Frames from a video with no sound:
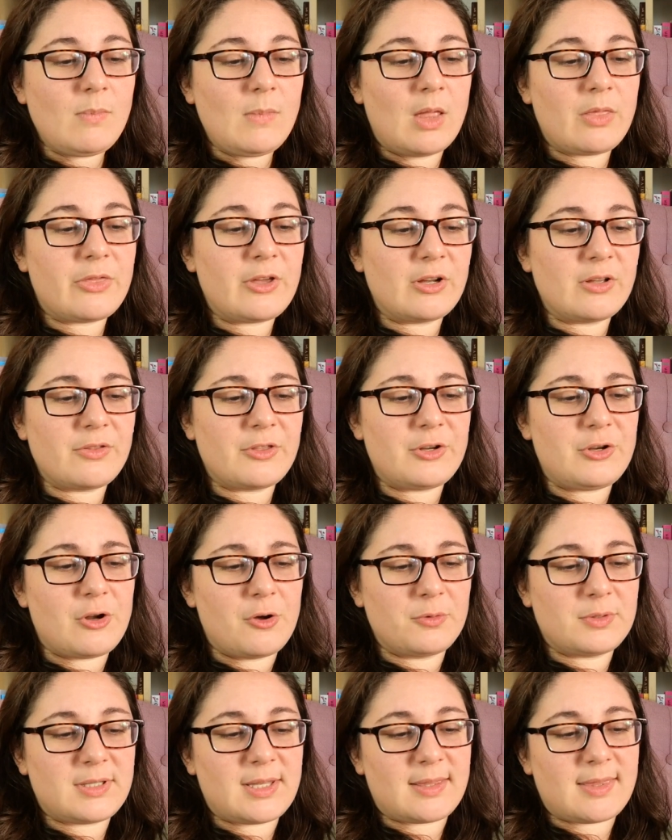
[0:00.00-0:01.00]
The
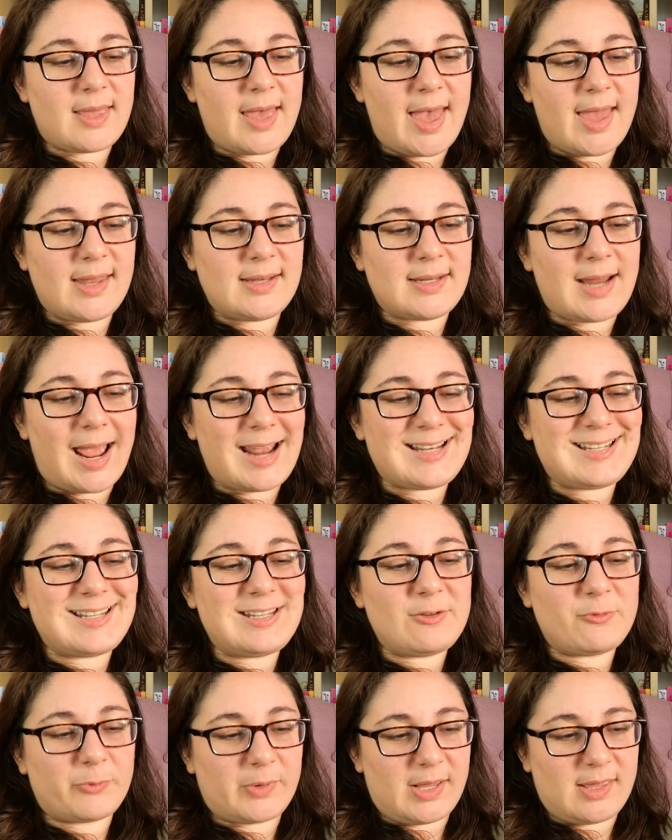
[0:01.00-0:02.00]
notes at the end, I
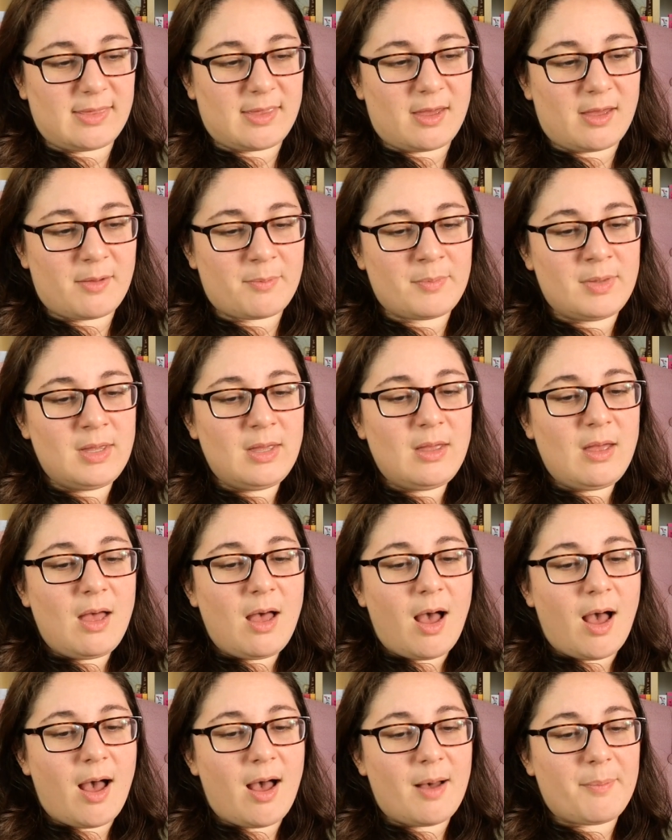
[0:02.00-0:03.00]
didn't read them,
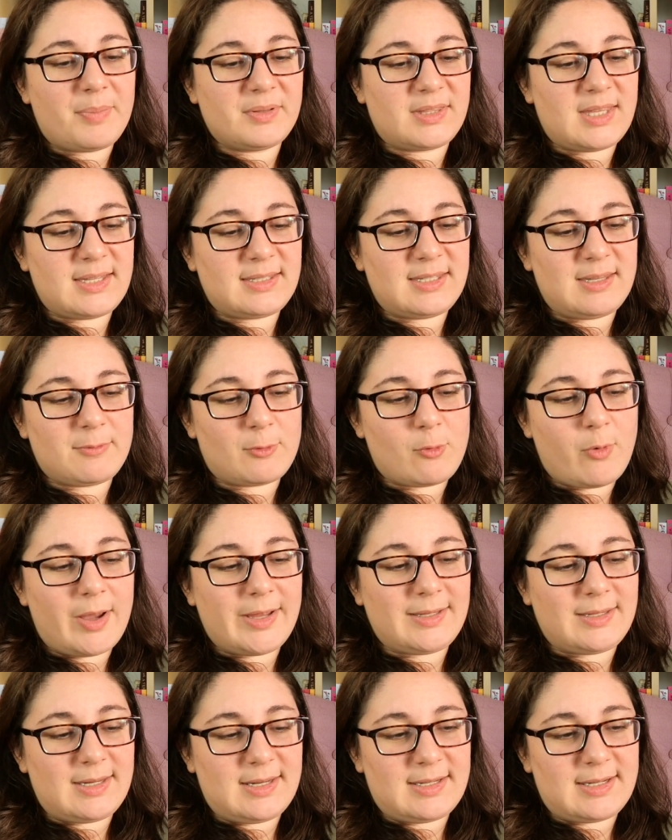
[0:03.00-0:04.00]
but they seem
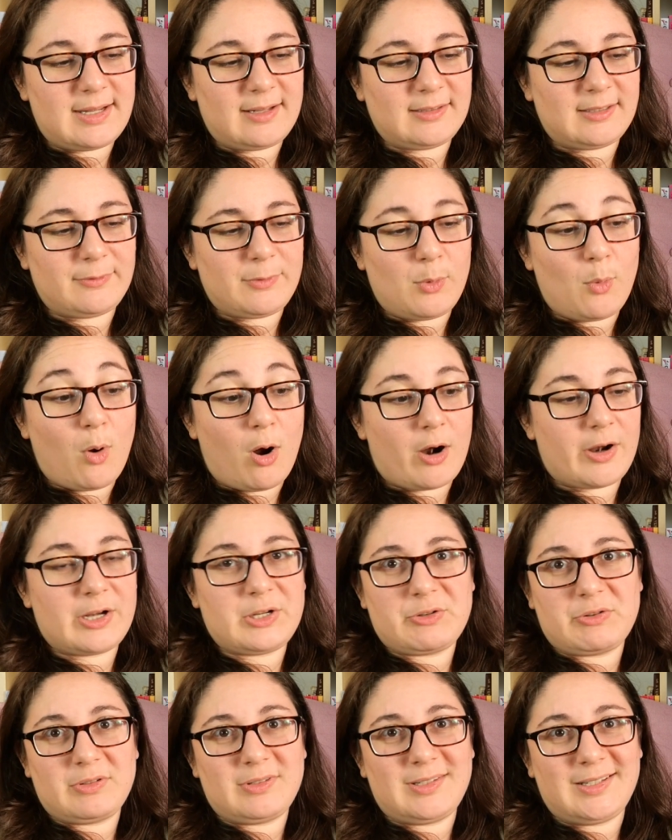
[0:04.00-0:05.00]
quite detailed if you are
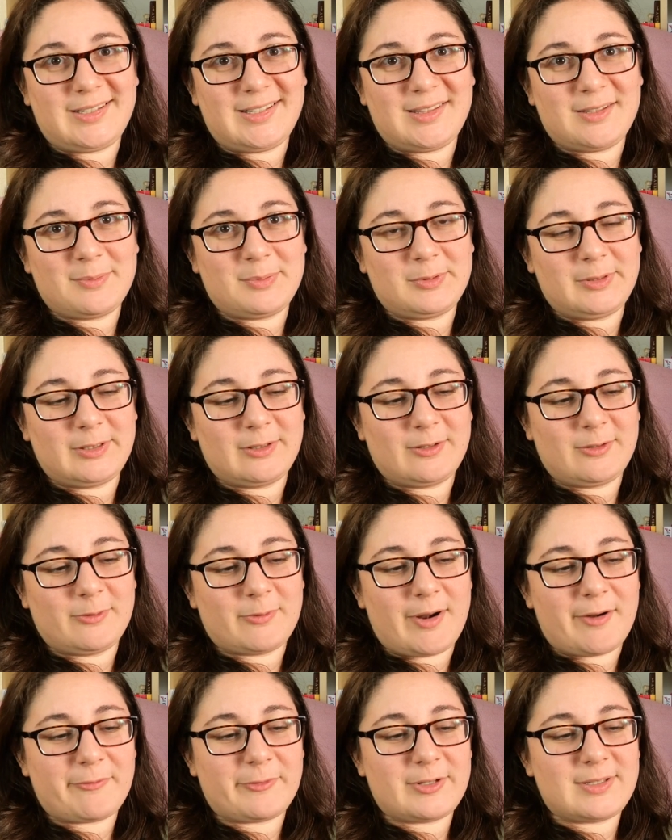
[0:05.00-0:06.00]
interested in the political
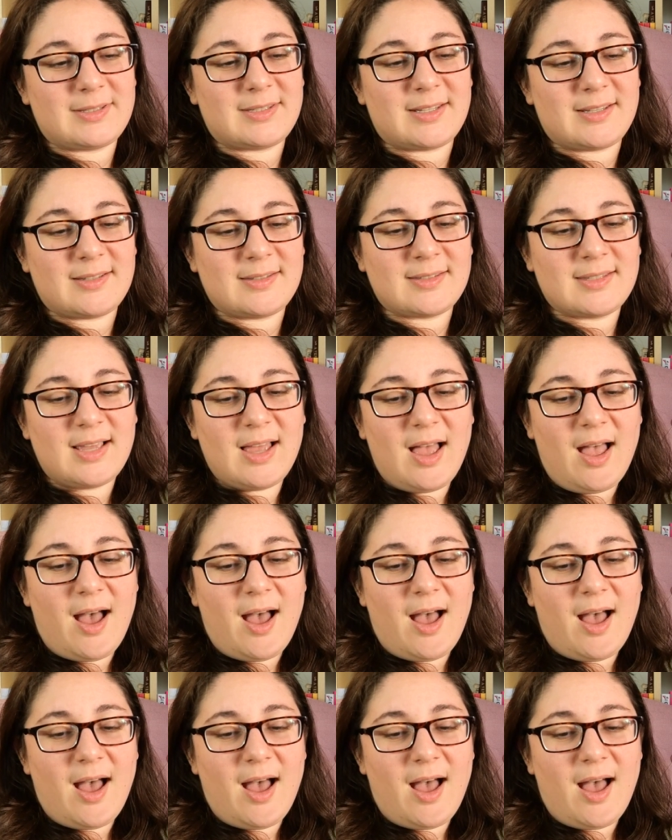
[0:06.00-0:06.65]
references.